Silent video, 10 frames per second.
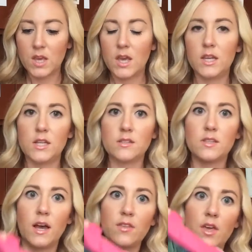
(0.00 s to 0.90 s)
And
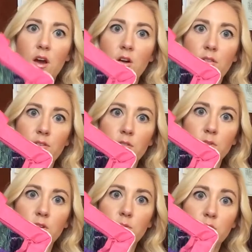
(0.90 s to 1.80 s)
inside they are
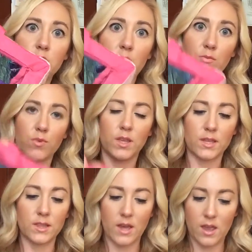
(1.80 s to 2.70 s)
thermal, which I really
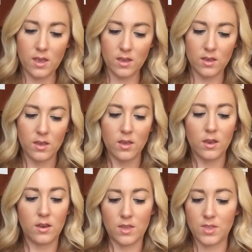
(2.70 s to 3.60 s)
like.
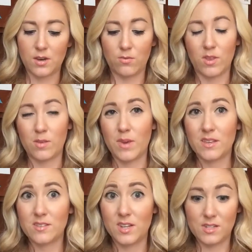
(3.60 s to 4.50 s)
Not that it really
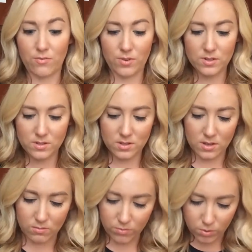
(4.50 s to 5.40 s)
makes any difference
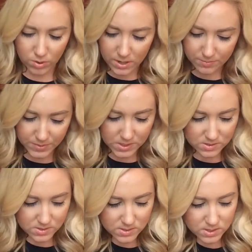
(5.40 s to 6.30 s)
in Florida.
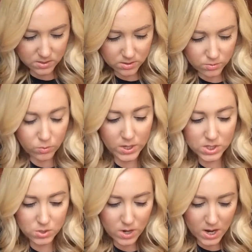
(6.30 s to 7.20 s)
It's still way
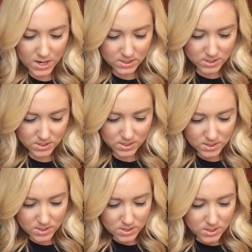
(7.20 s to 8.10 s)
too hot.
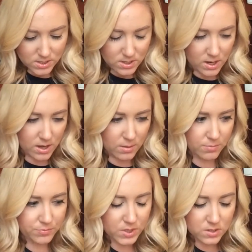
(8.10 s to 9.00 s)
Um,
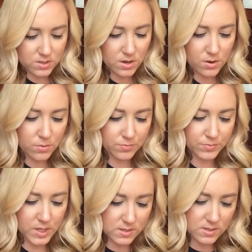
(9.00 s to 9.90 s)
so
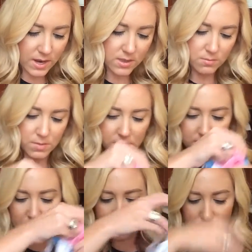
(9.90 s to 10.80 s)
inside the mini
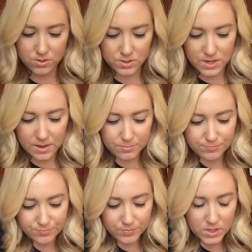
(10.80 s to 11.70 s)
tester set
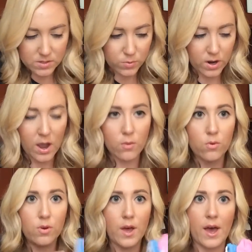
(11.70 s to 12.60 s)
is where I
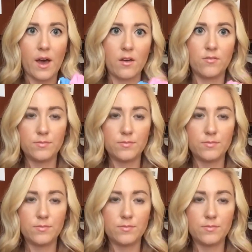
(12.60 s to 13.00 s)
will have